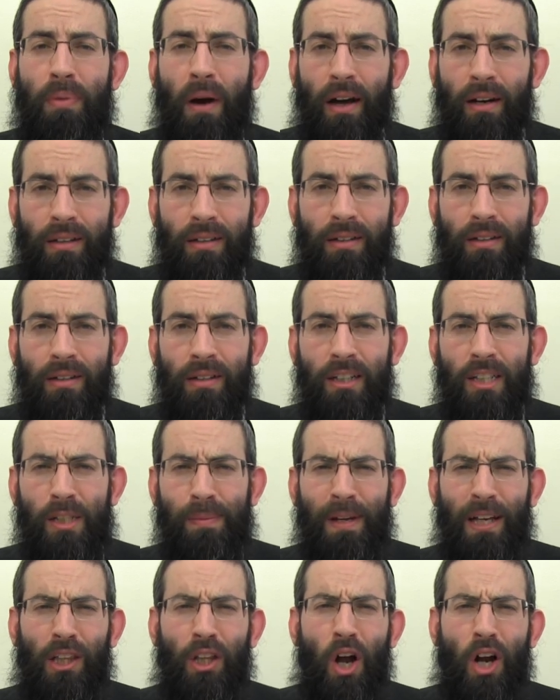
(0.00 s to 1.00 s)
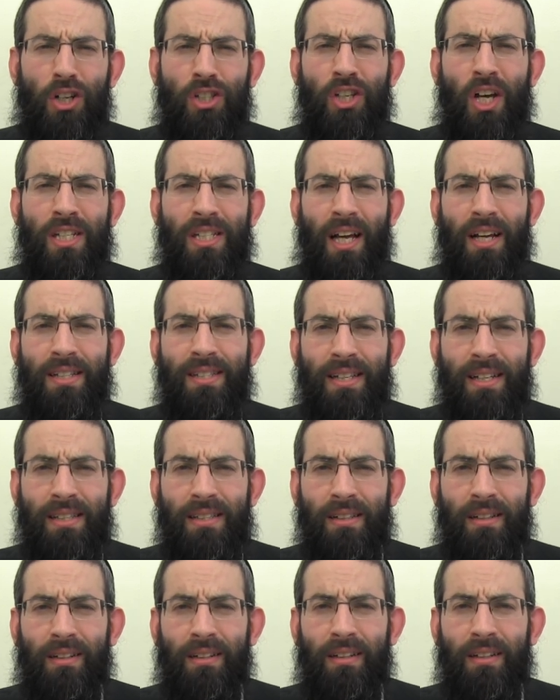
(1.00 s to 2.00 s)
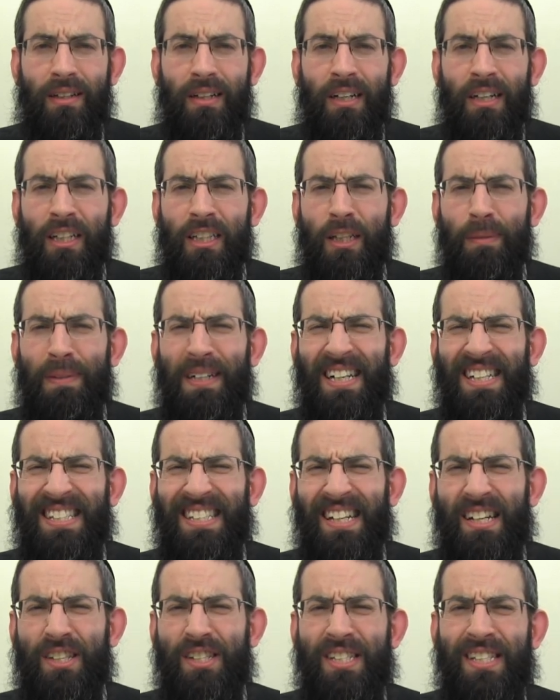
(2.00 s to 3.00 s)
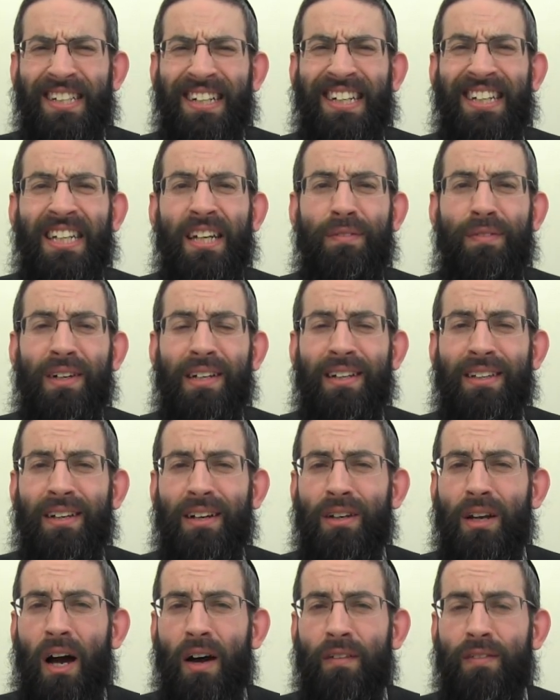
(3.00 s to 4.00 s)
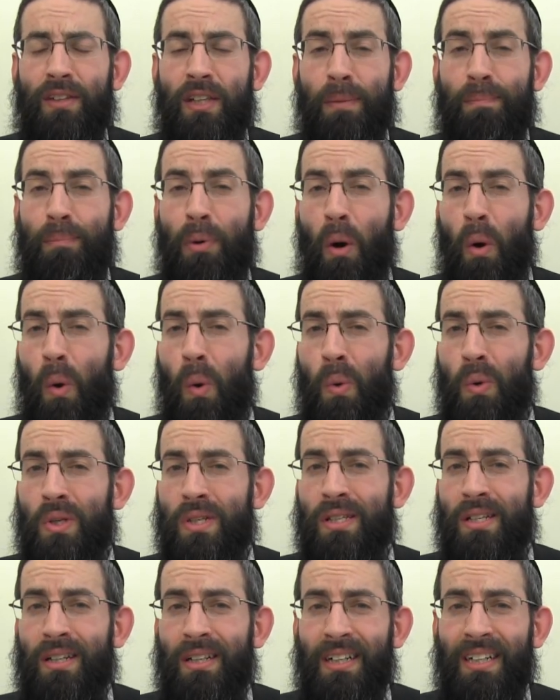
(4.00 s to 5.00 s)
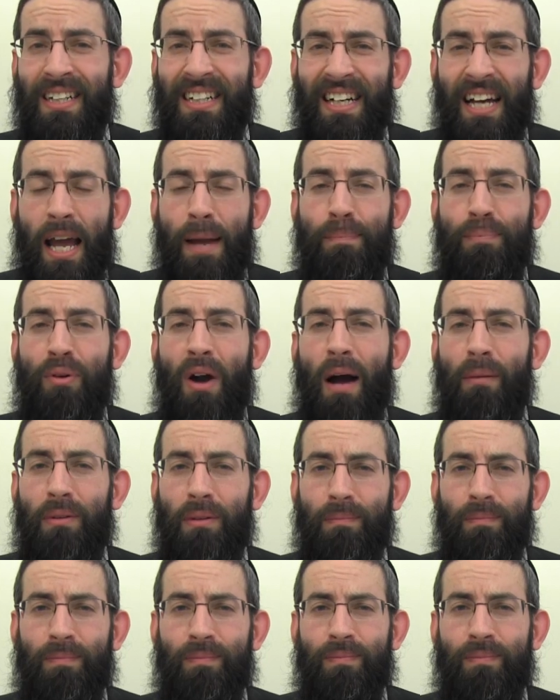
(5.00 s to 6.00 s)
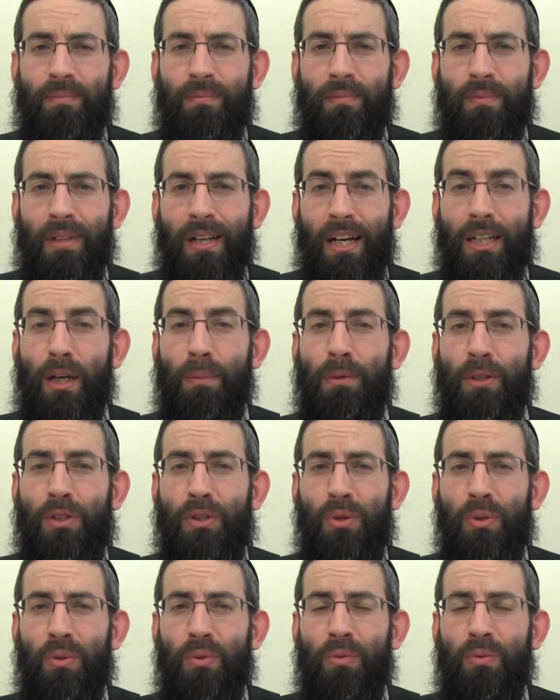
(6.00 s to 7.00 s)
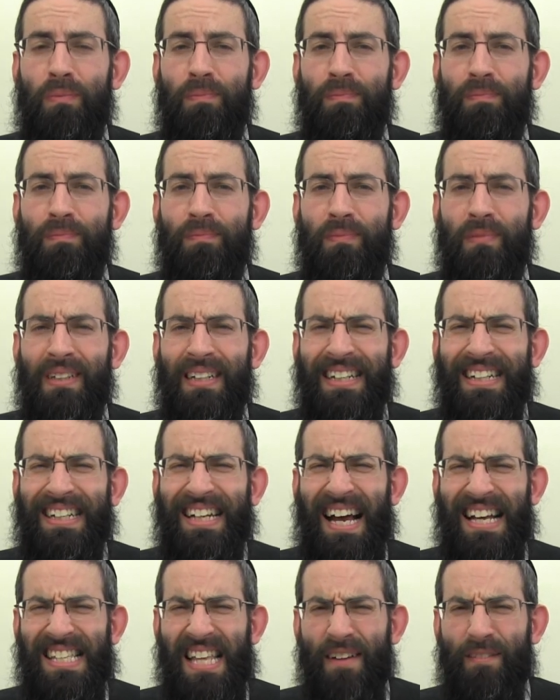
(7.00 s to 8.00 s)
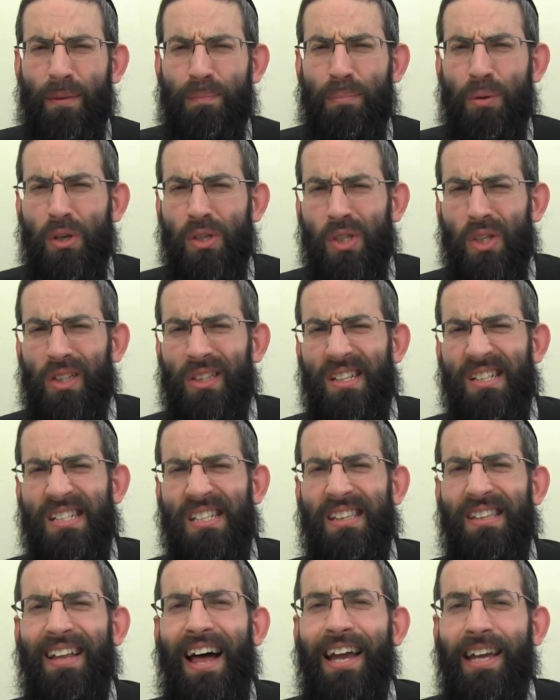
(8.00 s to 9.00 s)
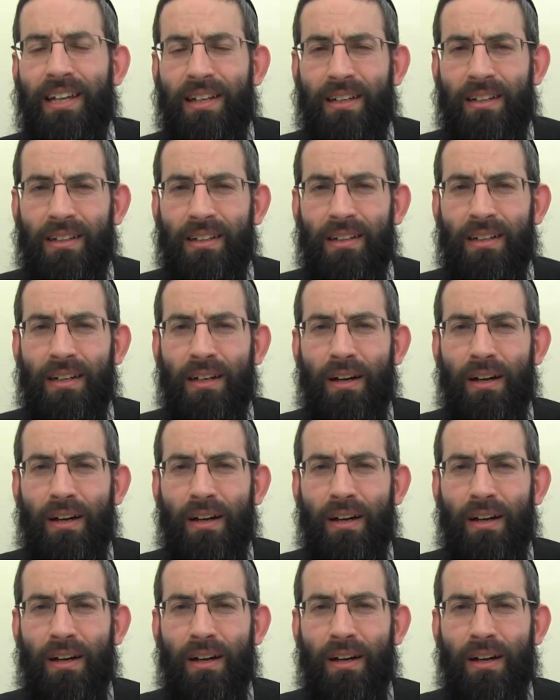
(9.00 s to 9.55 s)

body. It needs to be a large size chatzitza to be considered significant enough to pose a problem. Number two, he has to have a personal dislike